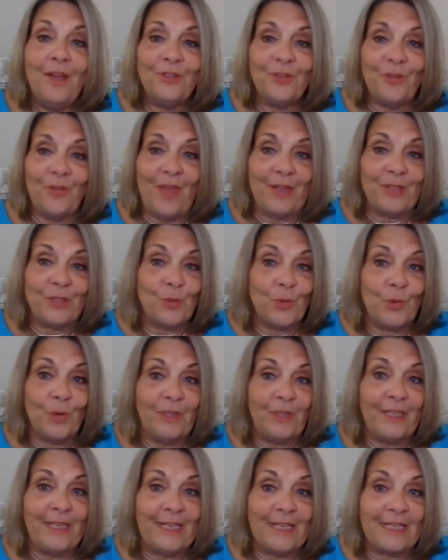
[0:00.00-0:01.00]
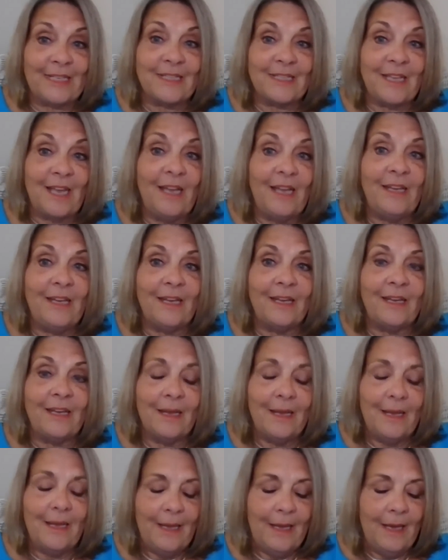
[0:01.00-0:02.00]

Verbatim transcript: So that's really exciting.